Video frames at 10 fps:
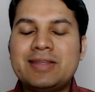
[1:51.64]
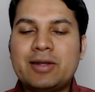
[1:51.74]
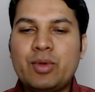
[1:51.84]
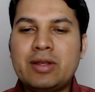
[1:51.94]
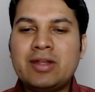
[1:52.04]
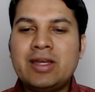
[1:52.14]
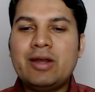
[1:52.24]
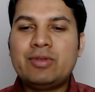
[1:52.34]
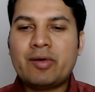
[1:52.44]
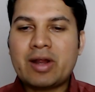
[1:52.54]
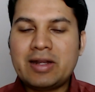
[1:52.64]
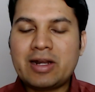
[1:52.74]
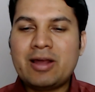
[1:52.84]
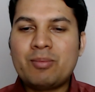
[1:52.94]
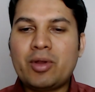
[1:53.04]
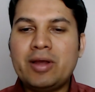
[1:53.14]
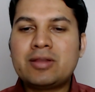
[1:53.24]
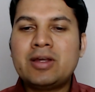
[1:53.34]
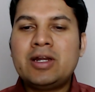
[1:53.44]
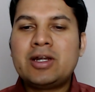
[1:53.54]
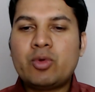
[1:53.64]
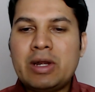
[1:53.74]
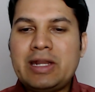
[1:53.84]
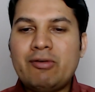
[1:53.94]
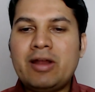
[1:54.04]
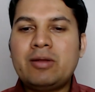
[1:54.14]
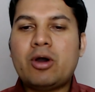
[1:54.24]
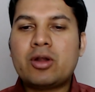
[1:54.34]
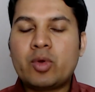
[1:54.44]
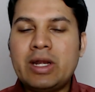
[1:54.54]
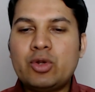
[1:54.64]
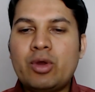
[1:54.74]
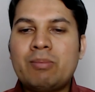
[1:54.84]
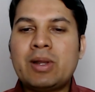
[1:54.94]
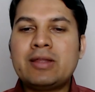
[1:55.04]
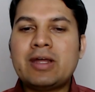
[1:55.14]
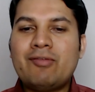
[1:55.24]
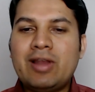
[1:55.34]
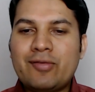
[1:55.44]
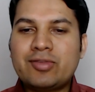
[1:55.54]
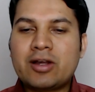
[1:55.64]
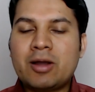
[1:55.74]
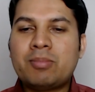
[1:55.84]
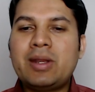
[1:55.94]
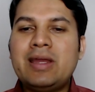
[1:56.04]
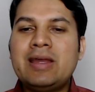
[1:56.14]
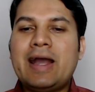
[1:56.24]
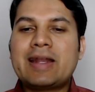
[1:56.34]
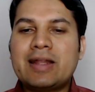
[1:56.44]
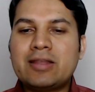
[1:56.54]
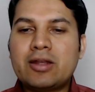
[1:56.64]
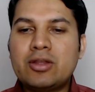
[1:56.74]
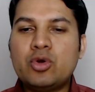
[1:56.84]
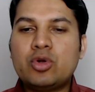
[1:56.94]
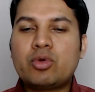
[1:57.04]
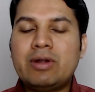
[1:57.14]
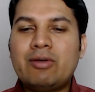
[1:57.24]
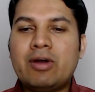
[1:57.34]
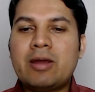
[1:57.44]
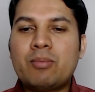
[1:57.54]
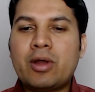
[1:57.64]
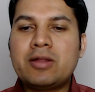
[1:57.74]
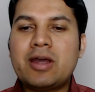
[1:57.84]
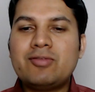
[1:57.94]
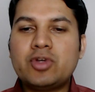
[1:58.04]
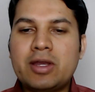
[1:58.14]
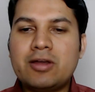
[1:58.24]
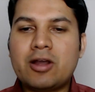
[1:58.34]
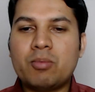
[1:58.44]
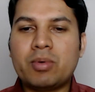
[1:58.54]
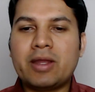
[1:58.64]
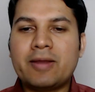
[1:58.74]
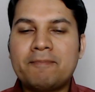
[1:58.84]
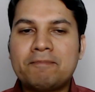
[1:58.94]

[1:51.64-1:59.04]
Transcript: That means if there were 100 employees, 21 or 22 employees have left the company and another new 21 employees have joined the company.